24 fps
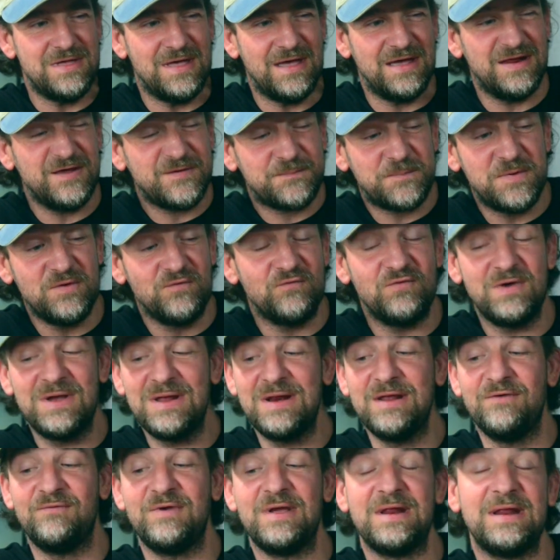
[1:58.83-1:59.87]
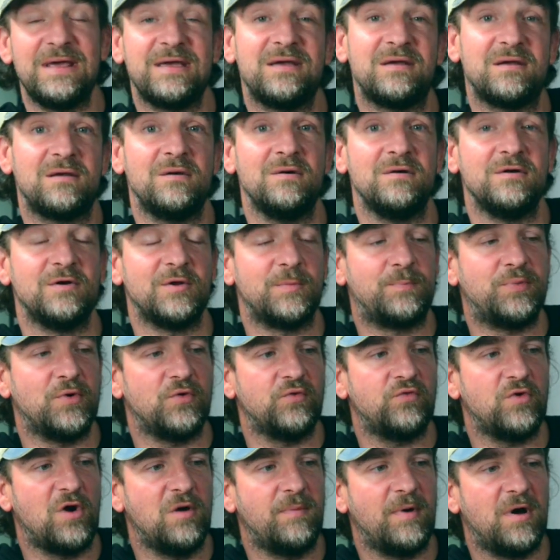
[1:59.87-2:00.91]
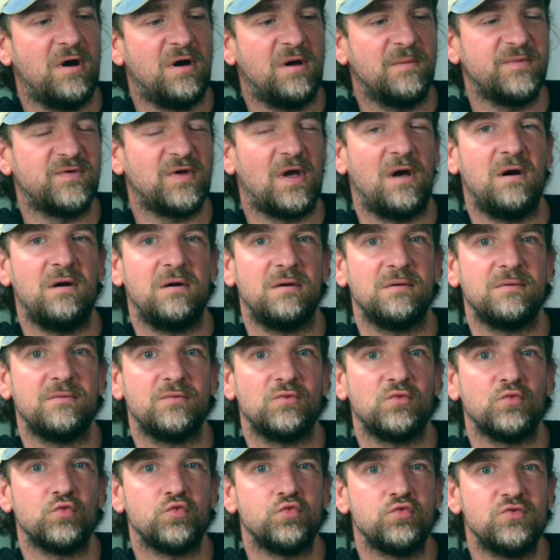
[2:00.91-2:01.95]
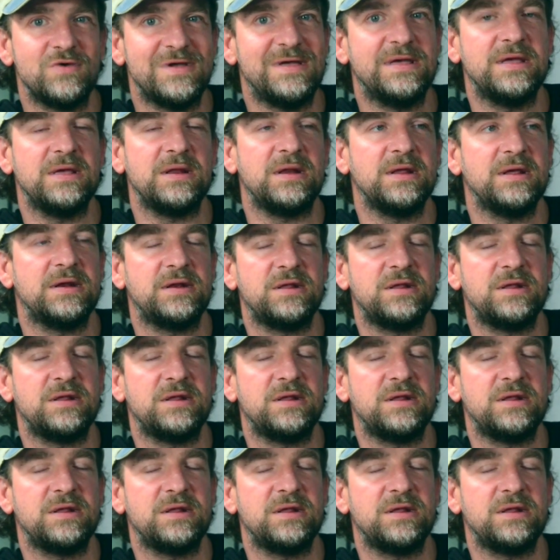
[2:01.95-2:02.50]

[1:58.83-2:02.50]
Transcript: And it's been really good, but robot arms aren't really